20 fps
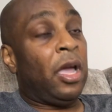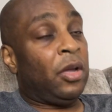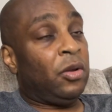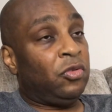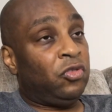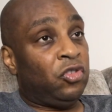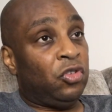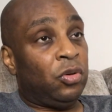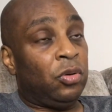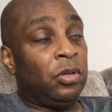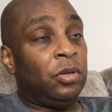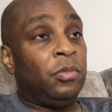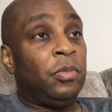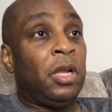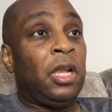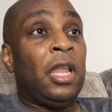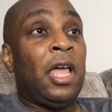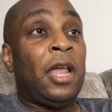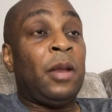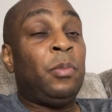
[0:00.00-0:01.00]
Jordan,
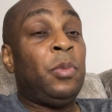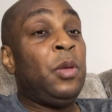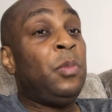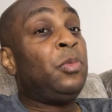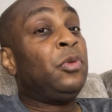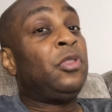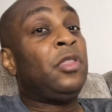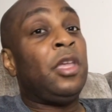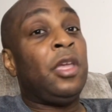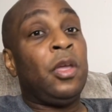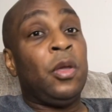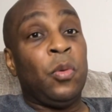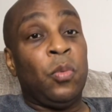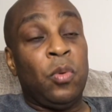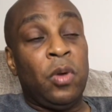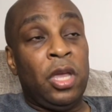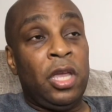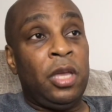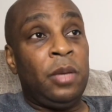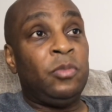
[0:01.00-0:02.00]
but a lot of people think
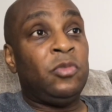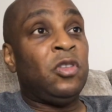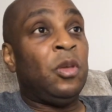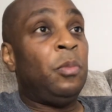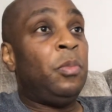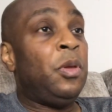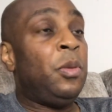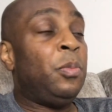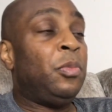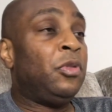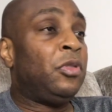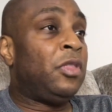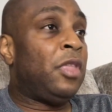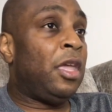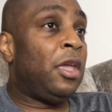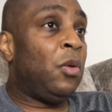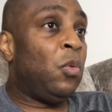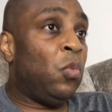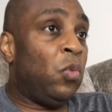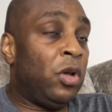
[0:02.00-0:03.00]
Kareem. Some people
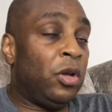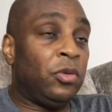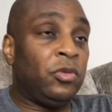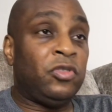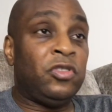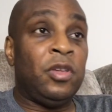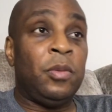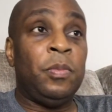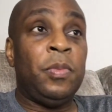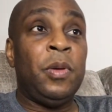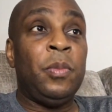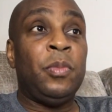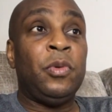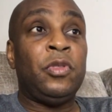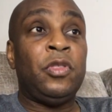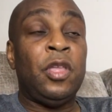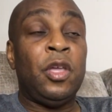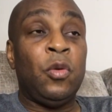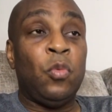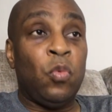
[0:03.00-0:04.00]
think Wilt. Some people
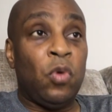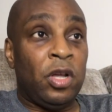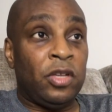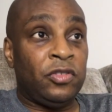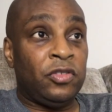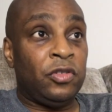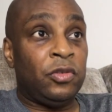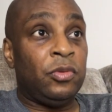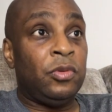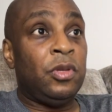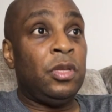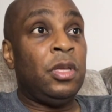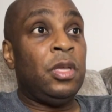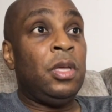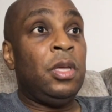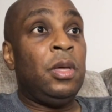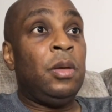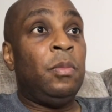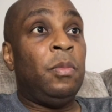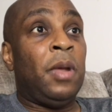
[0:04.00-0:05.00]
think Russell.
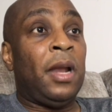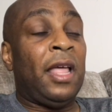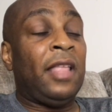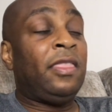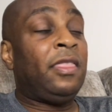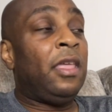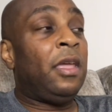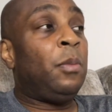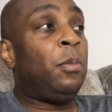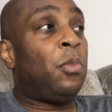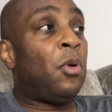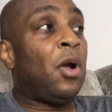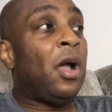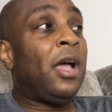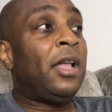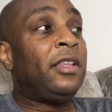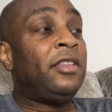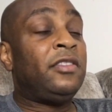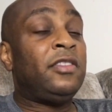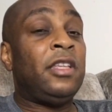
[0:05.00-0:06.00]
But I think
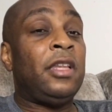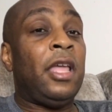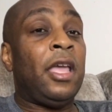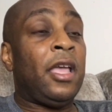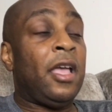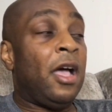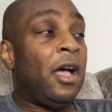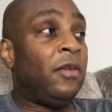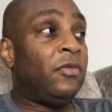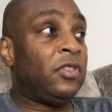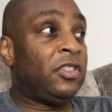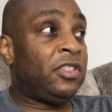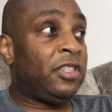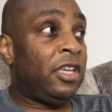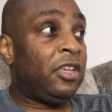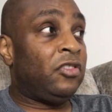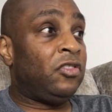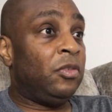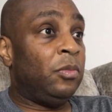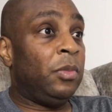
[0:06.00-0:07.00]
Bron is in that
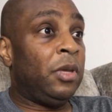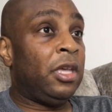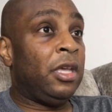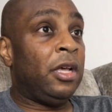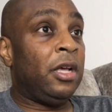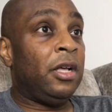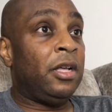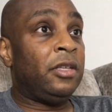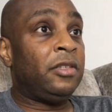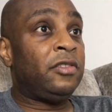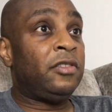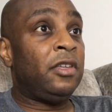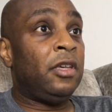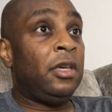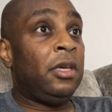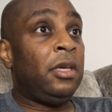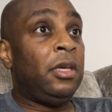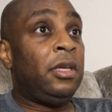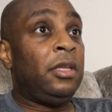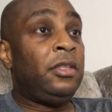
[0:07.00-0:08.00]
conversation because
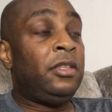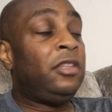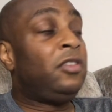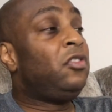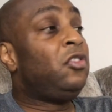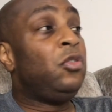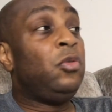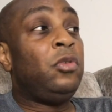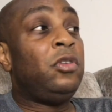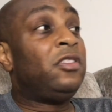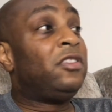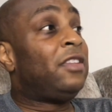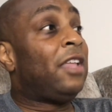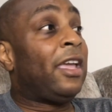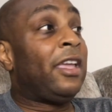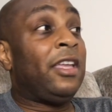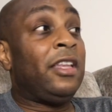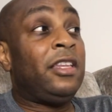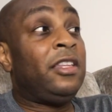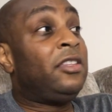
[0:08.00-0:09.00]
this dude is
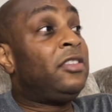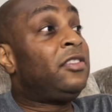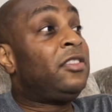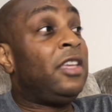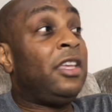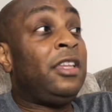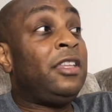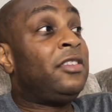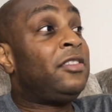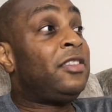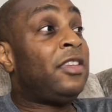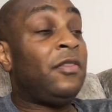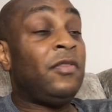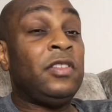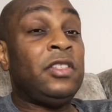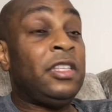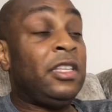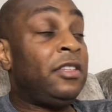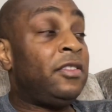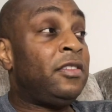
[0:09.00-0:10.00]
like in his
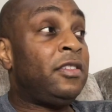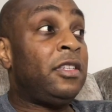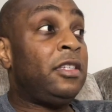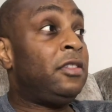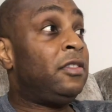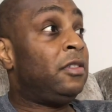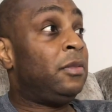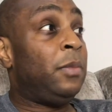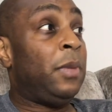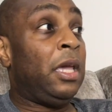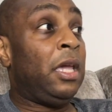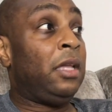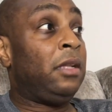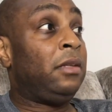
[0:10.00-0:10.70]
17th season, man.